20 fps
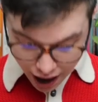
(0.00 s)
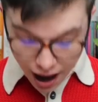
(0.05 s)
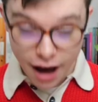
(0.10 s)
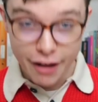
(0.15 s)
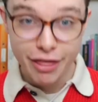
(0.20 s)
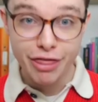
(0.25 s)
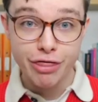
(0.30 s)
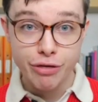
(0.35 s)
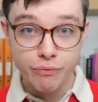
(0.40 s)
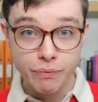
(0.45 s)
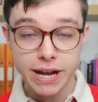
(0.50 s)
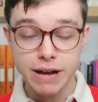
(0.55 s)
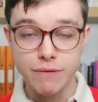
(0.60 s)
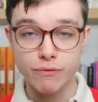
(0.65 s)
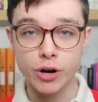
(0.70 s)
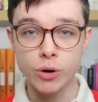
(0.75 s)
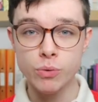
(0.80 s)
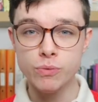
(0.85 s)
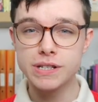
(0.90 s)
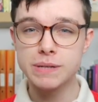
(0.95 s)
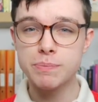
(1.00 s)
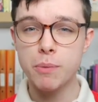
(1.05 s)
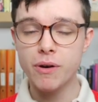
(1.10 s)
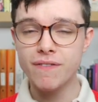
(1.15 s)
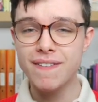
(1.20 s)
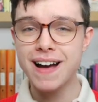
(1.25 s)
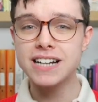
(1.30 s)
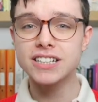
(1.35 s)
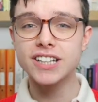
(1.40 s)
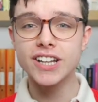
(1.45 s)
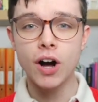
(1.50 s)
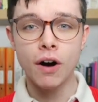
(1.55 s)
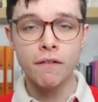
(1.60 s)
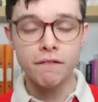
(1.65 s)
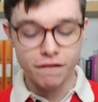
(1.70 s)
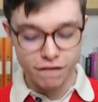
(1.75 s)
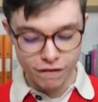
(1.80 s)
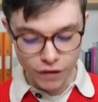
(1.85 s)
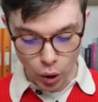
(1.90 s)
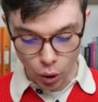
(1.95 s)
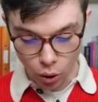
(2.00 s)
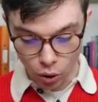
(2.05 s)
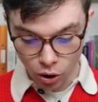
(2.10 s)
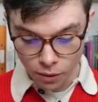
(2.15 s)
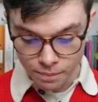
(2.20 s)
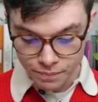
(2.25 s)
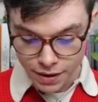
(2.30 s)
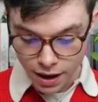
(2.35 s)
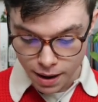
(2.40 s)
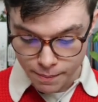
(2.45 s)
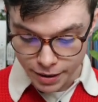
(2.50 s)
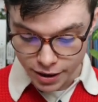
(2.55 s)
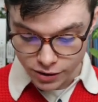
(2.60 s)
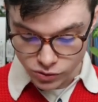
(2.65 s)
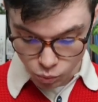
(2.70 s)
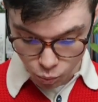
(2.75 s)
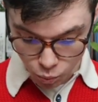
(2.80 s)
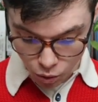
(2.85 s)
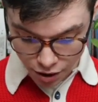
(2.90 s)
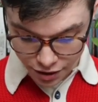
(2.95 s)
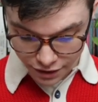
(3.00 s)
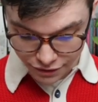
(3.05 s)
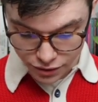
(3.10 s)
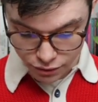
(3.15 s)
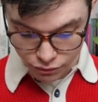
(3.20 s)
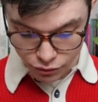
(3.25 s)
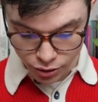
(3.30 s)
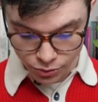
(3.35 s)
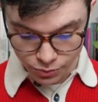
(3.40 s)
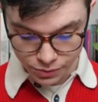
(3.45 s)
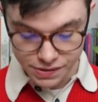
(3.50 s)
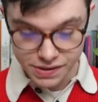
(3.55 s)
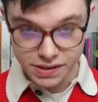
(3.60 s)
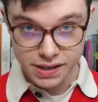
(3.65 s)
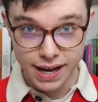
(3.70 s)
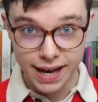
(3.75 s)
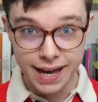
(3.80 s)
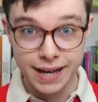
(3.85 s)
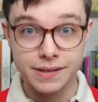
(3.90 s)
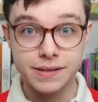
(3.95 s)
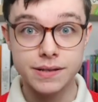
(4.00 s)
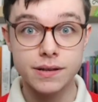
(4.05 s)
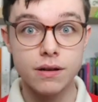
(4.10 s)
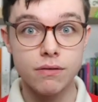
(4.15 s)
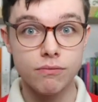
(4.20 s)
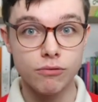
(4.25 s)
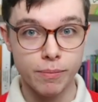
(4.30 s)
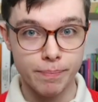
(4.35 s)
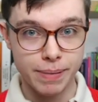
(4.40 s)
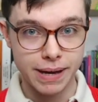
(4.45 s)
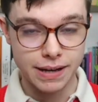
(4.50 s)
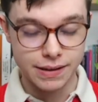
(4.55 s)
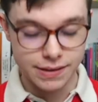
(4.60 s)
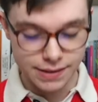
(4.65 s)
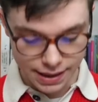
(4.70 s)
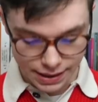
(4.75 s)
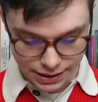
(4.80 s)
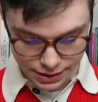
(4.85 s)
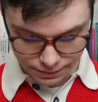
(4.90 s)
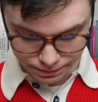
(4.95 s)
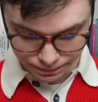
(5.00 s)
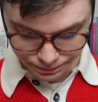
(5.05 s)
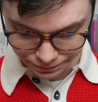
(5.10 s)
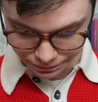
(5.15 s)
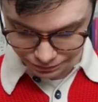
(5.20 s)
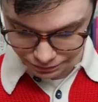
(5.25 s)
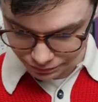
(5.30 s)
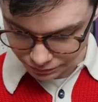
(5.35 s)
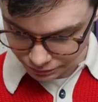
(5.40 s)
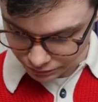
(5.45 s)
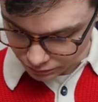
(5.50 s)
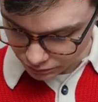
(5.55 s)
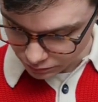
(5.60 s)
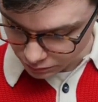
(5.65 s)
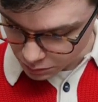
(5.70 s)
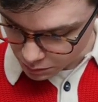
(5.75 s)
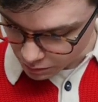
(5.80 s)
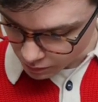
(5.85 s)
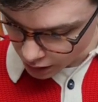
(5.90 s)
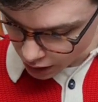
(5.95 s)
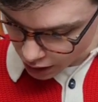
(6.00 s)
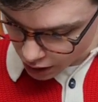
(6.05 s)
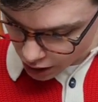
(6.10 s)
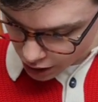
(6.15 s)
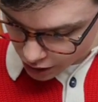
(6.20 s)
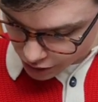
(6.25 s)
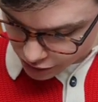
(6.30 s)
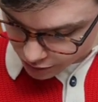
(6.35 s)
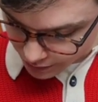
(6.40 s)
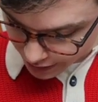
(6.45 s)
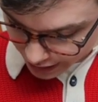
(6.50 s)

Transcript: are three roots, but we've actually got four because one of the roots is repeated. So